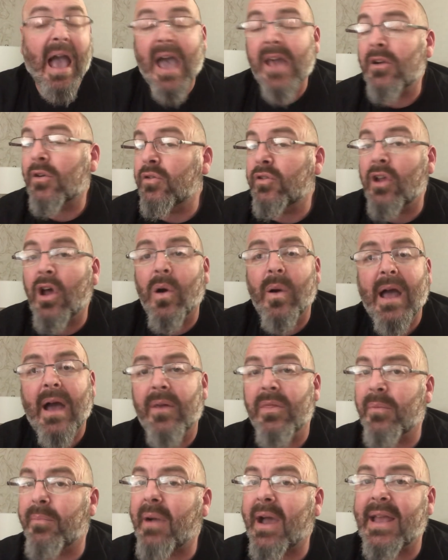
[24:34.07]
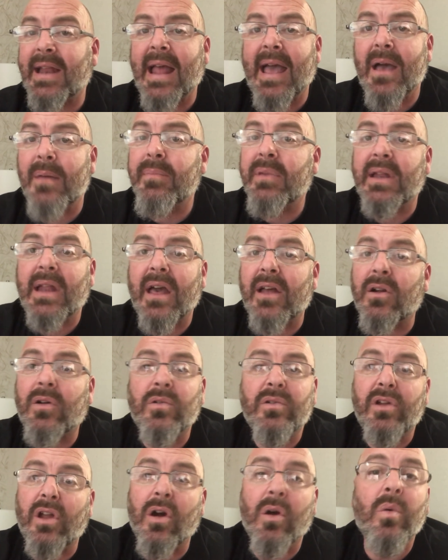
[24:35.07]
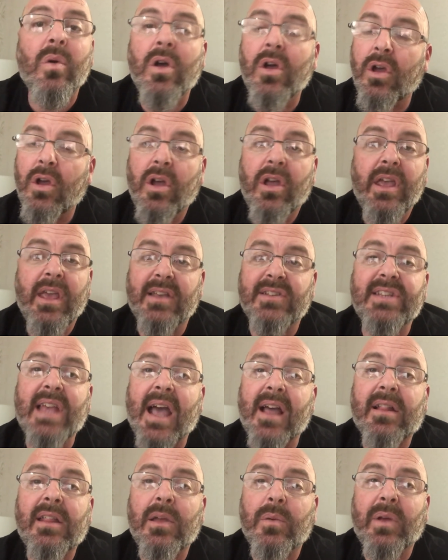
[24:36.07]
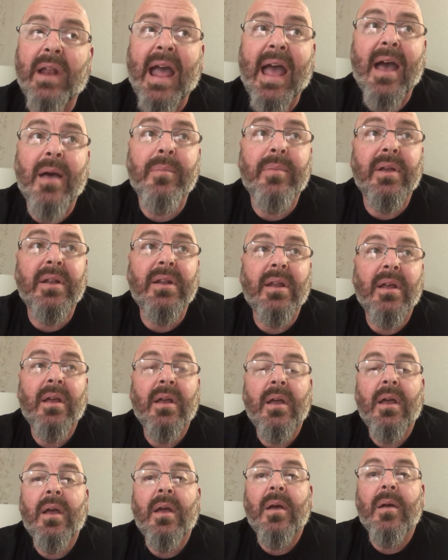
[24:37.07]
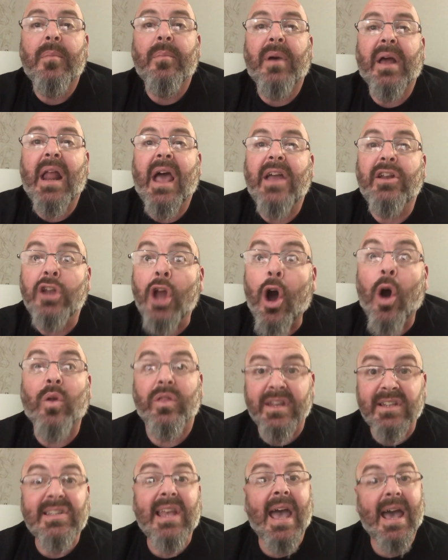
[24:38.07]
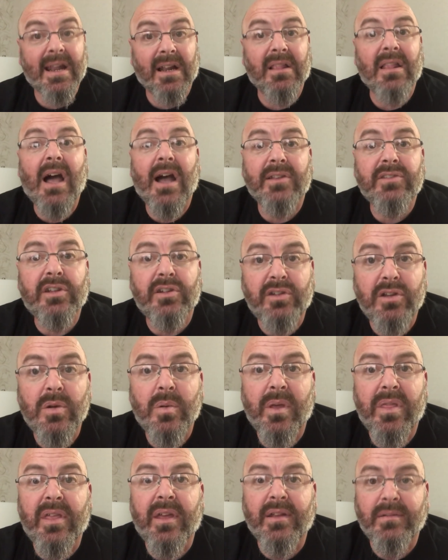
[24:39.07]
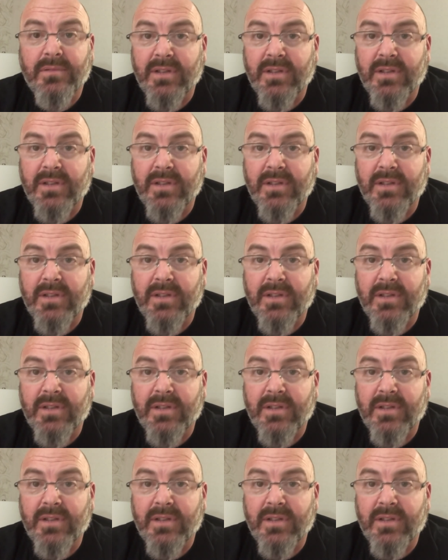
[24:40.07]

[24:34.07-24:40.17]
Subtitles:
I don't know how the bite happened. I don't know exactly what happened, but I know this had a lot to do with it.